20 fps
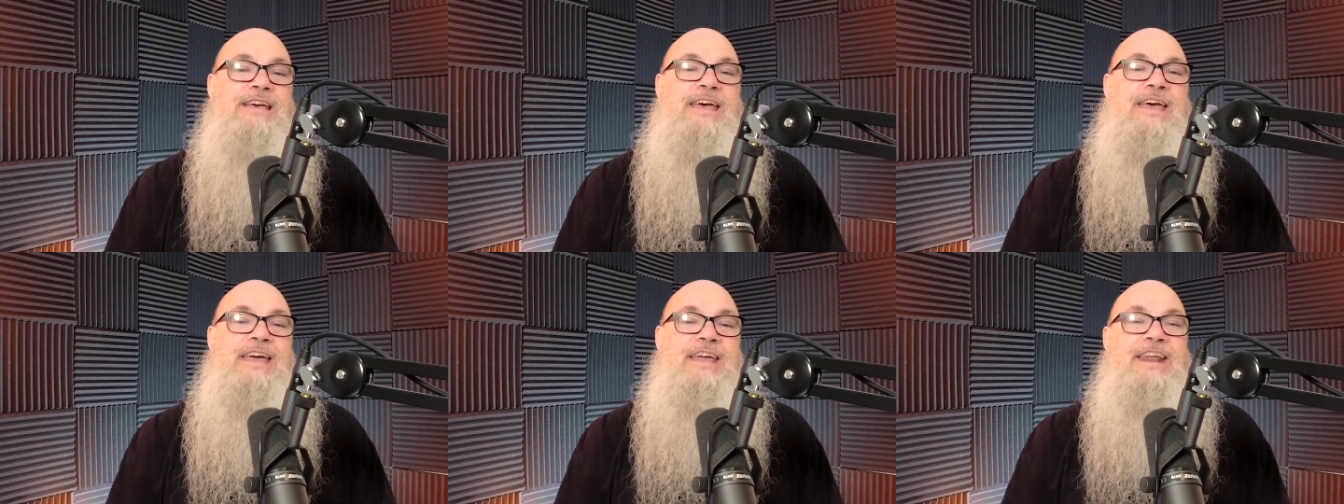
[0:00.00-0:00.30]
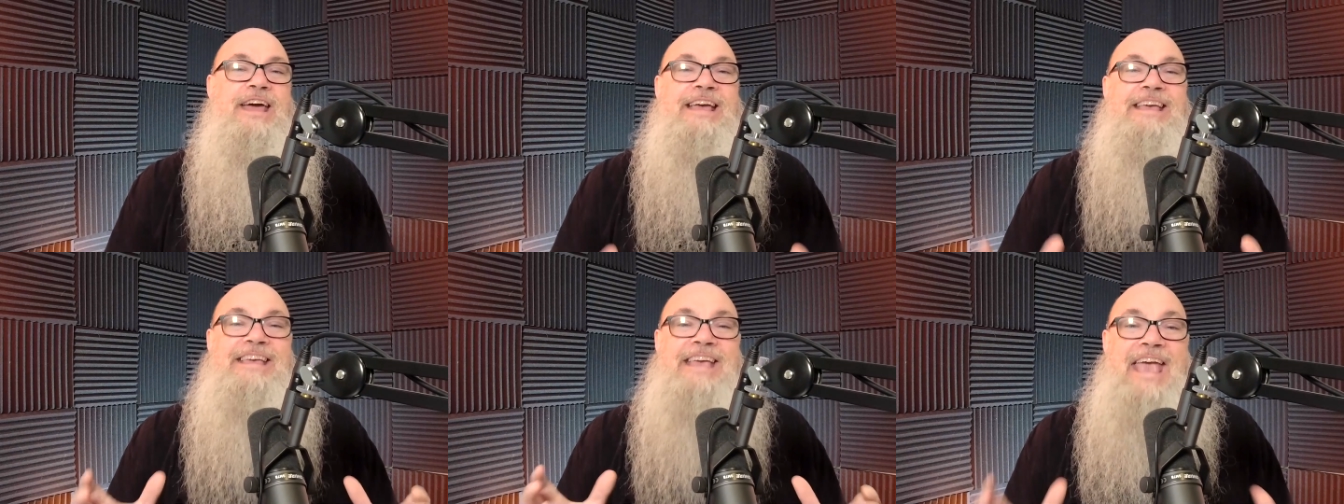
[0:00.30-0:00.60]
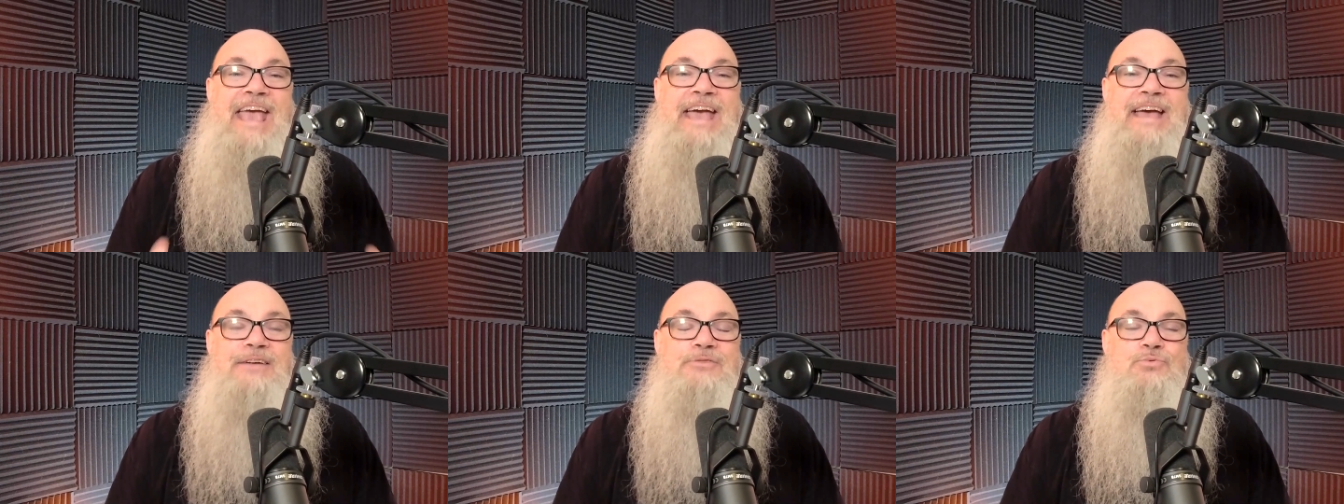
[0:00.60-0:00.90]
and I
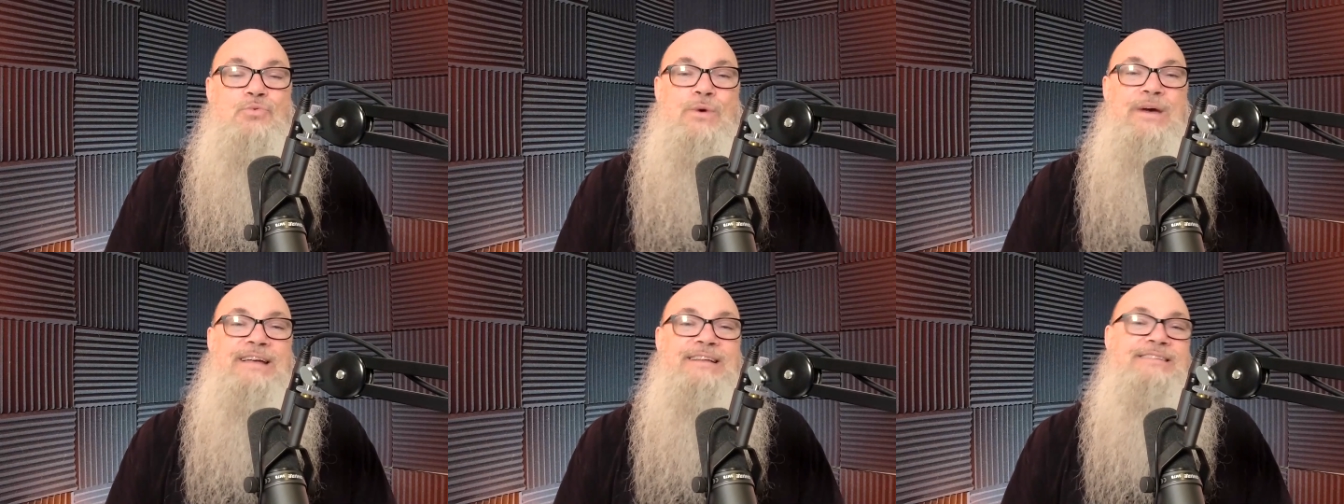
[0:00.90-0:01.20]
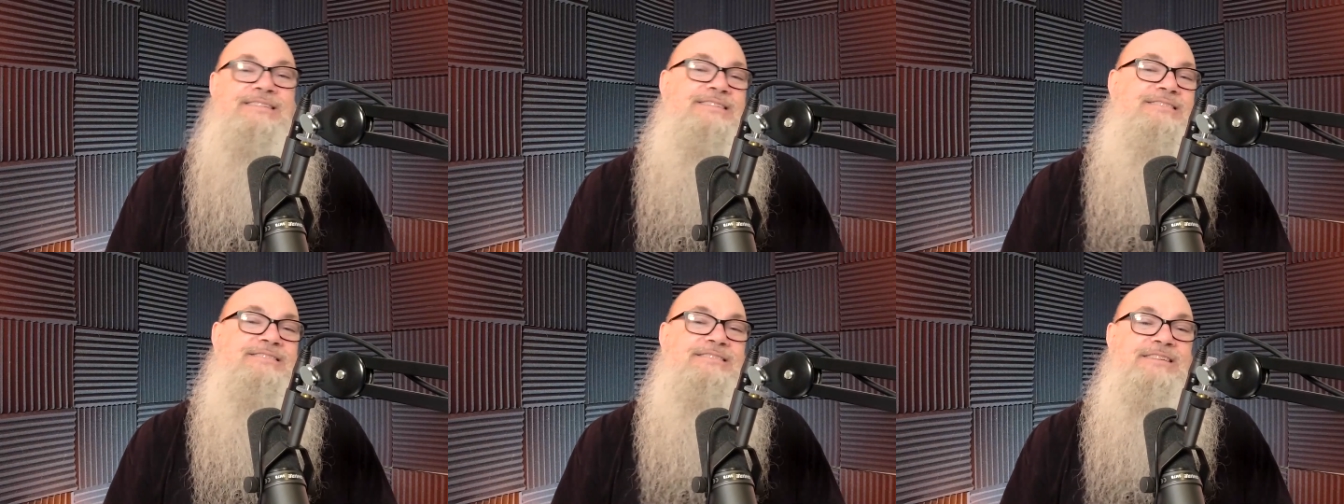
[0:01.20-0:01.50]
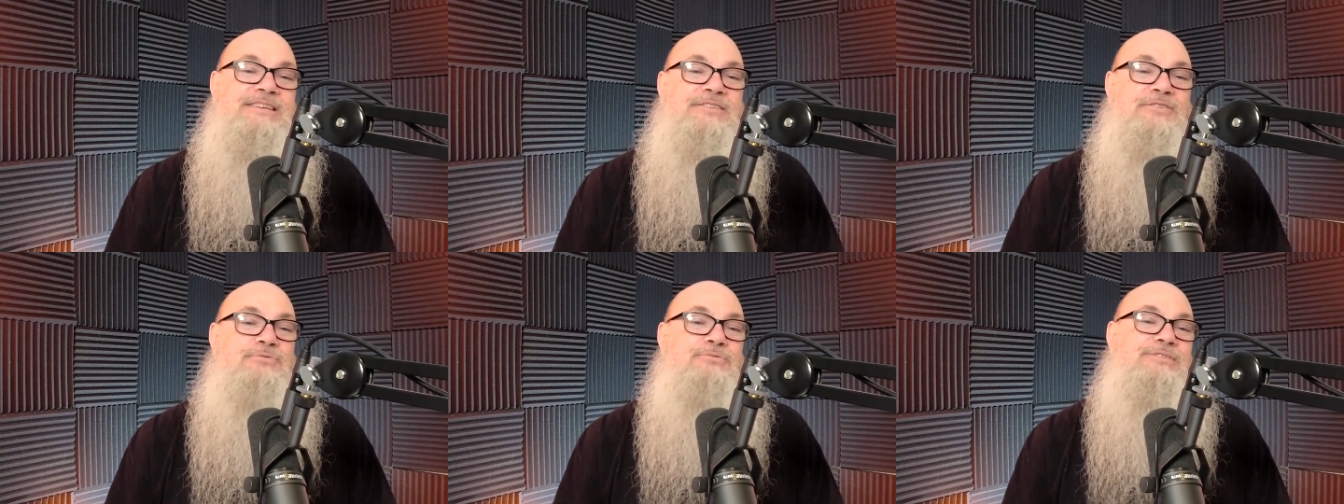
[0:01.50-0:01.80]
can't wait to
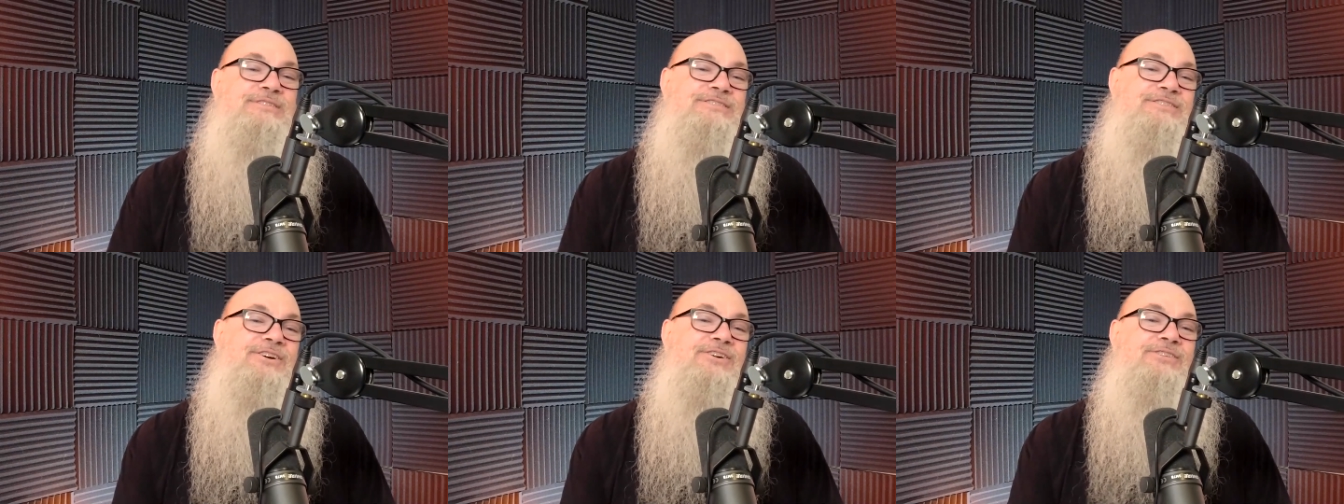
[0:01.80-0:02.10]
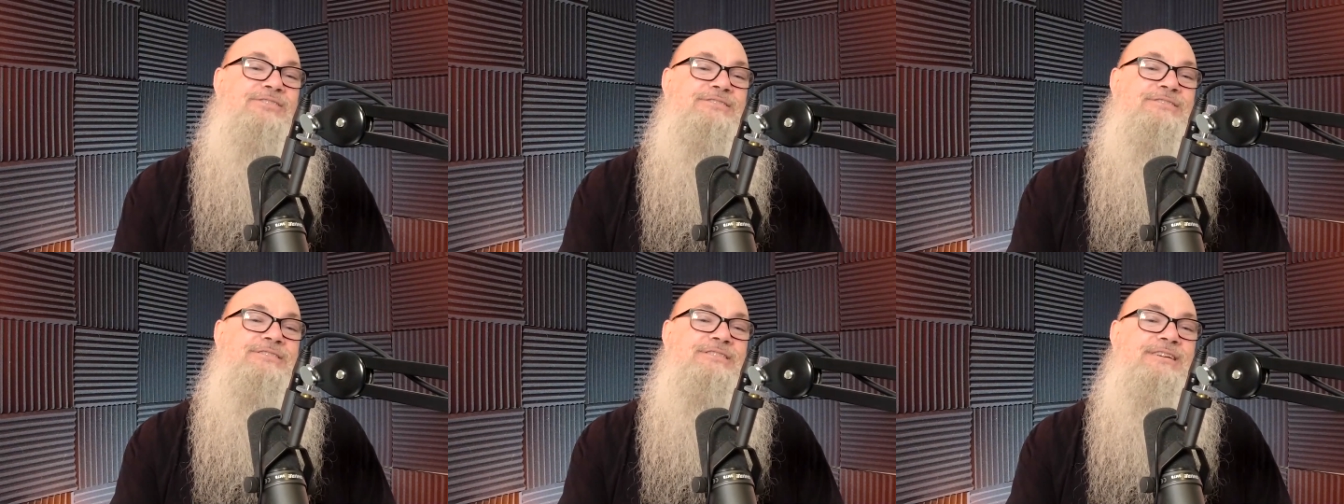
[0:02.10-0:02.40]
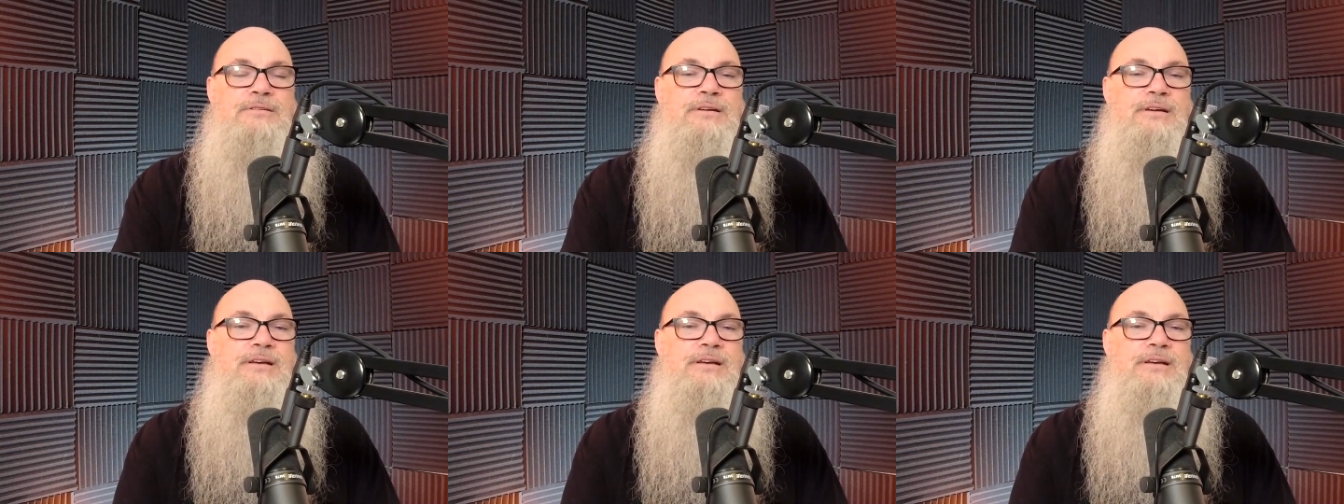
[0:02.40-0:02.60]
see the results.